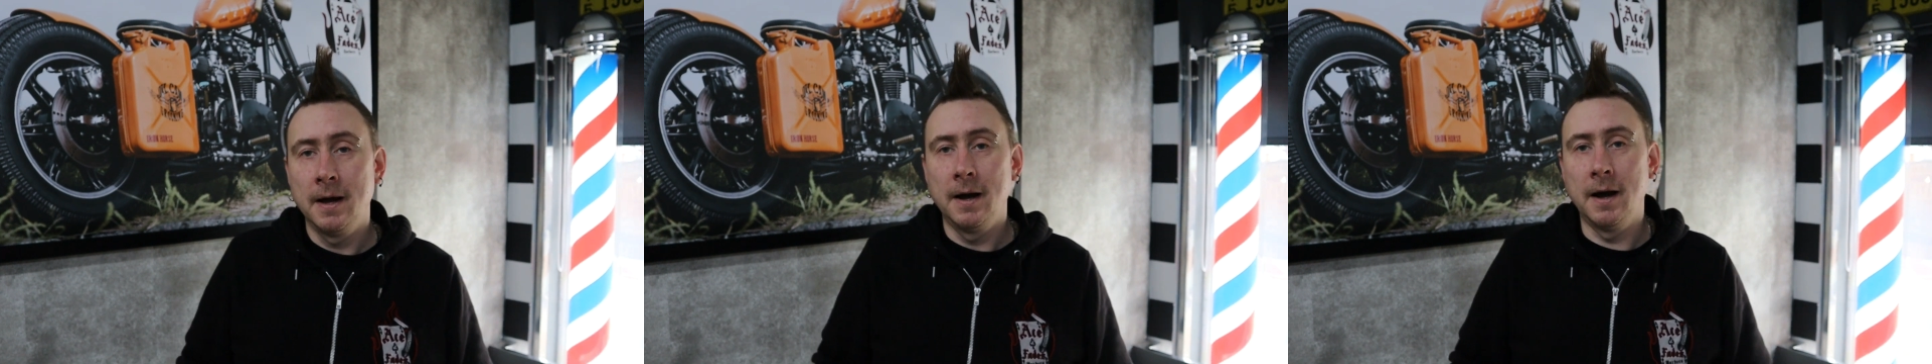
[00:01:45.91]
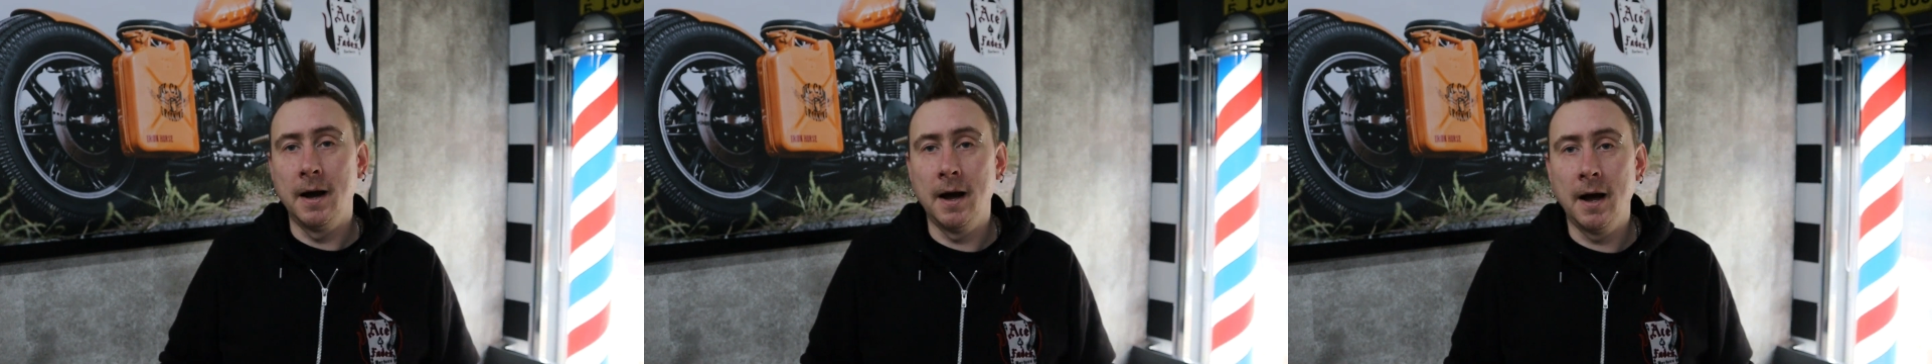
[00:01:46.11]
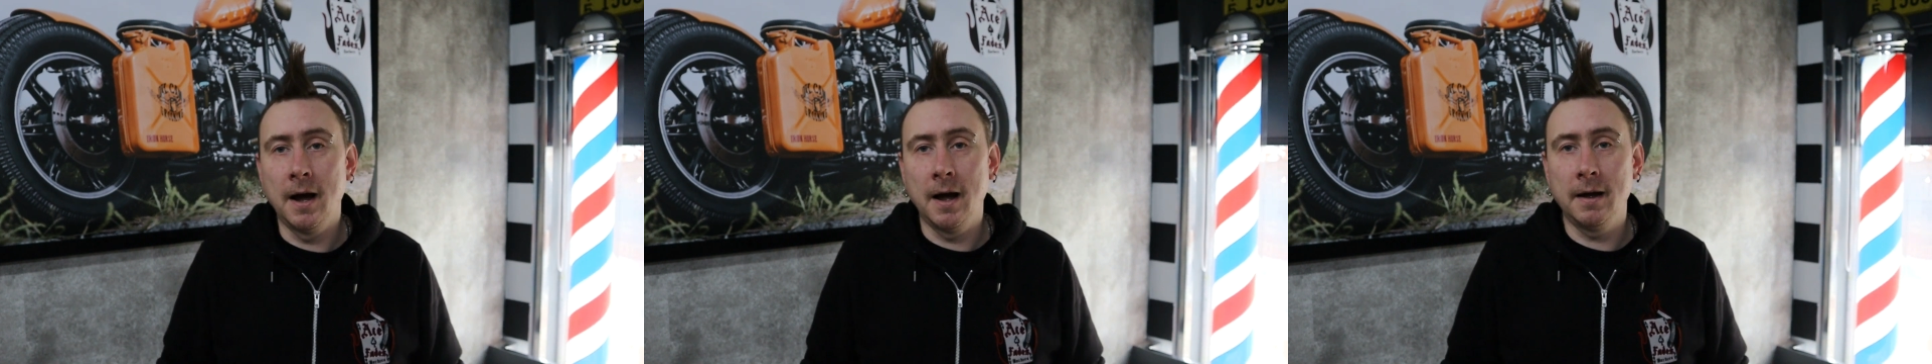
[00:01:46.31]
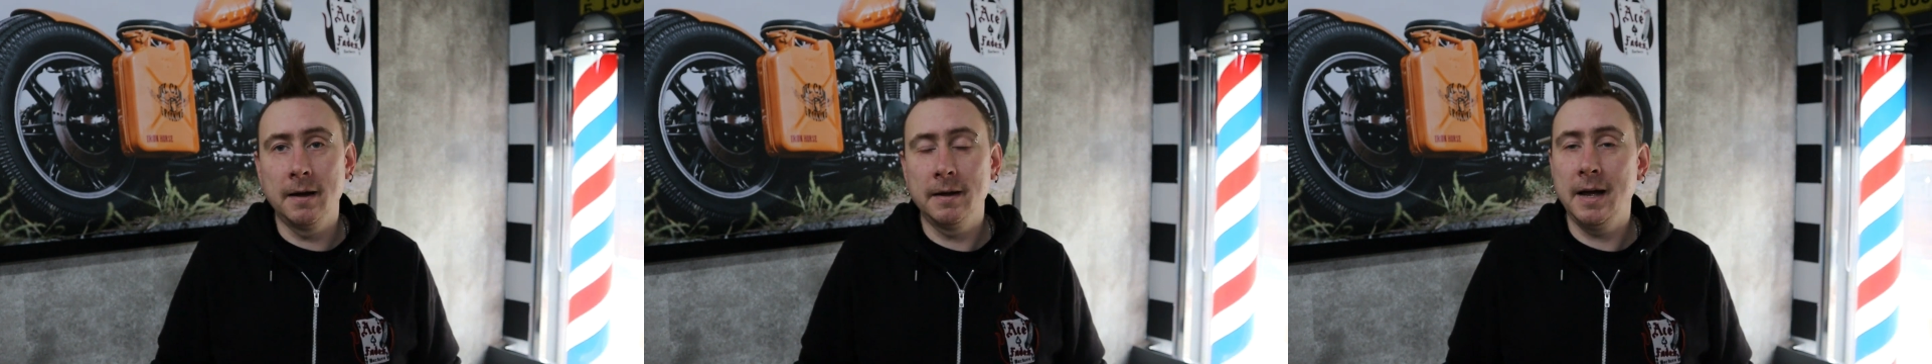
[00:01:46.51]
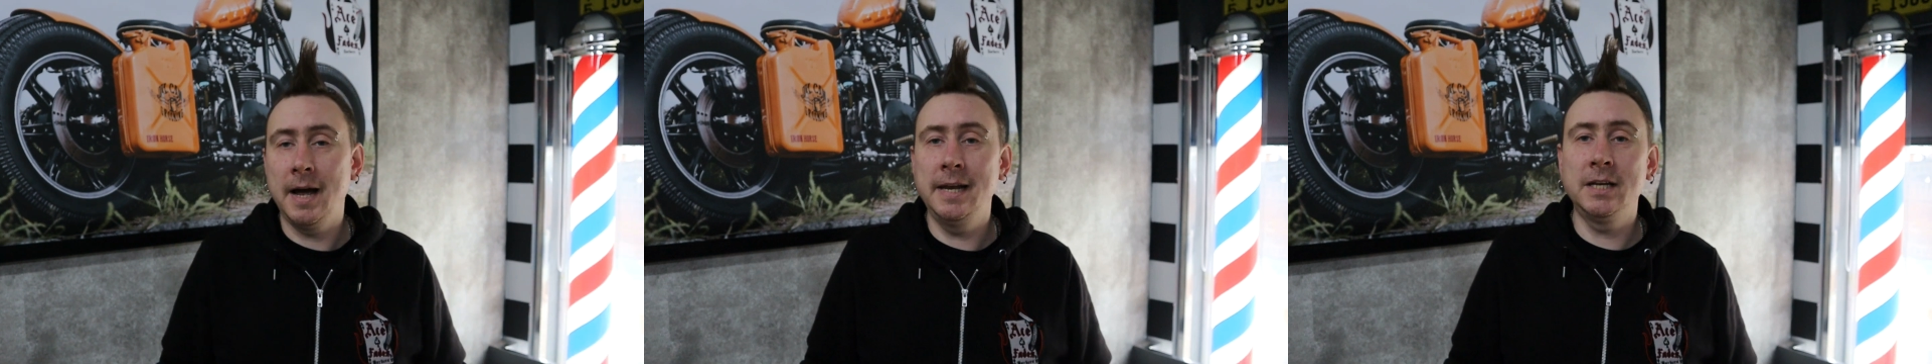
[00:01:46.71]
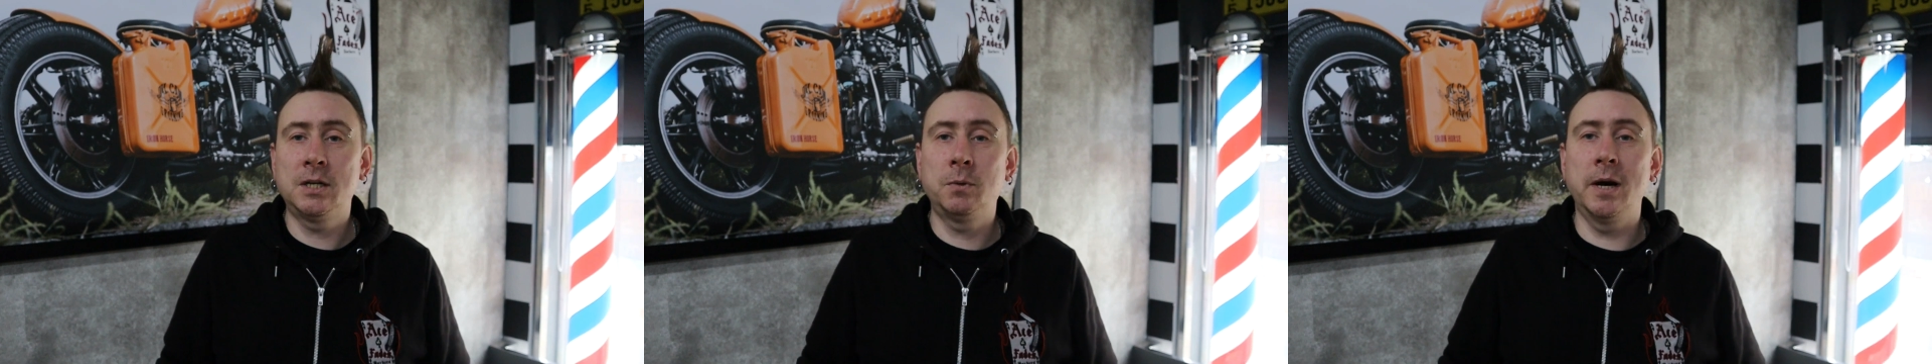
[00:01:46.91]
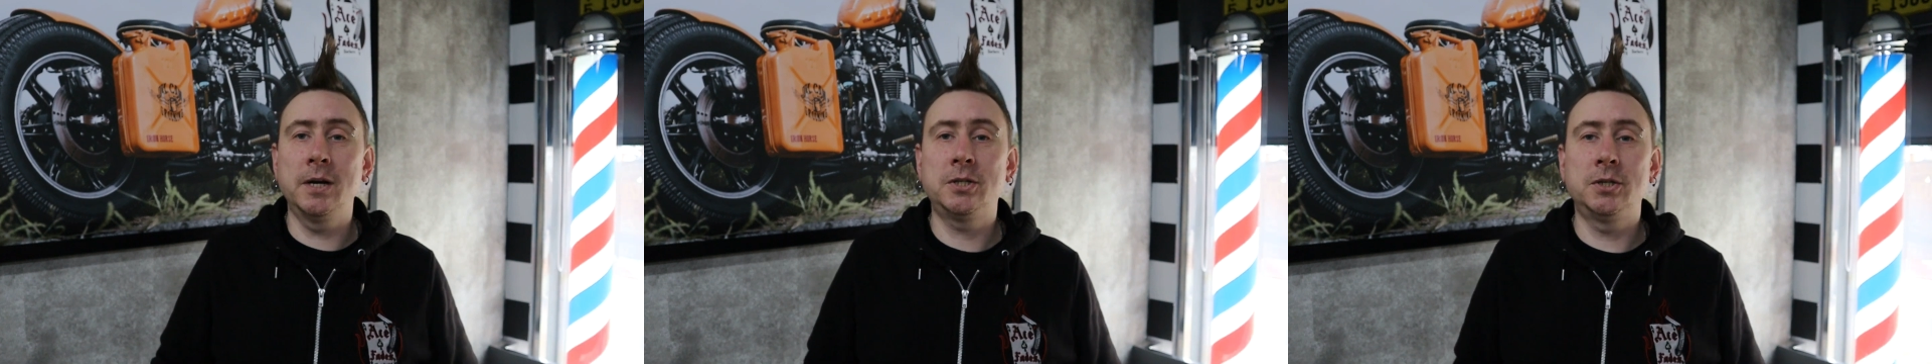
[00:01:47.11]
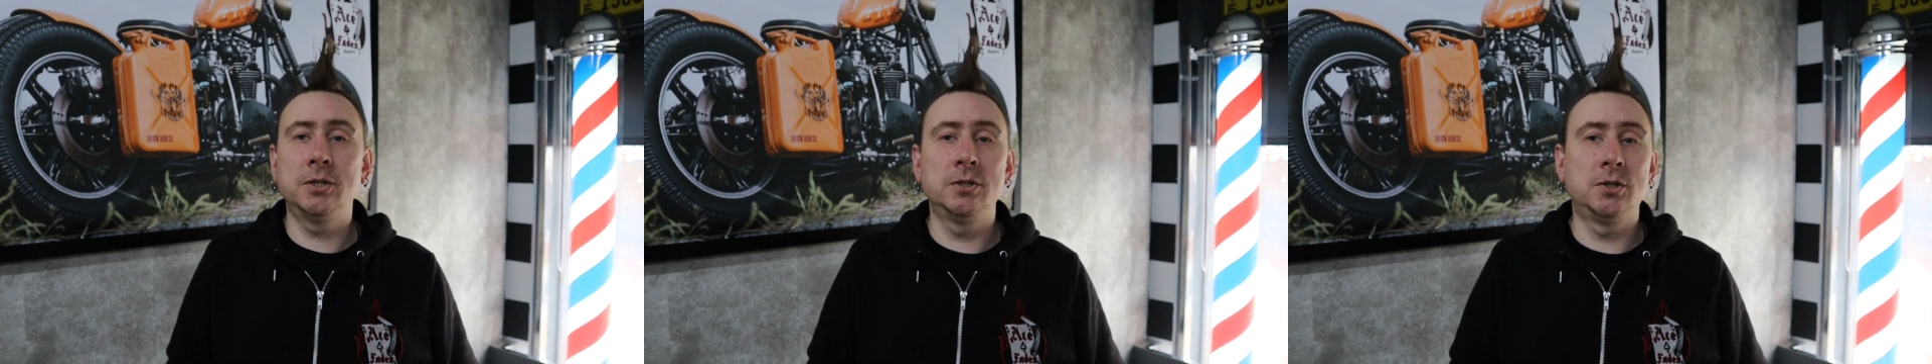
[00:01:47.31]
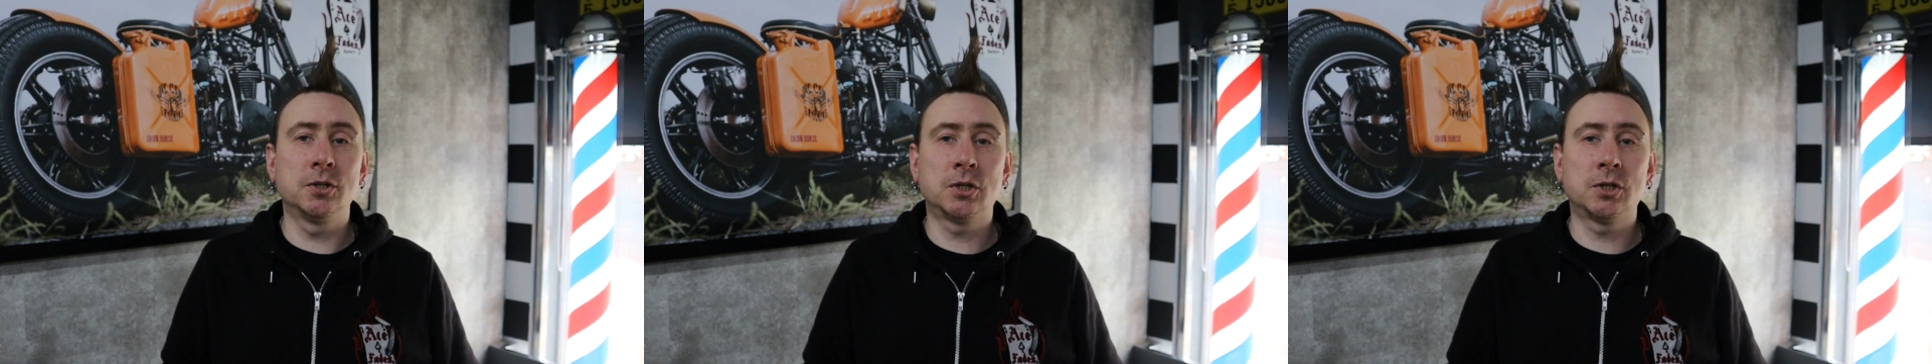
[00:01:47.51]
Any questions,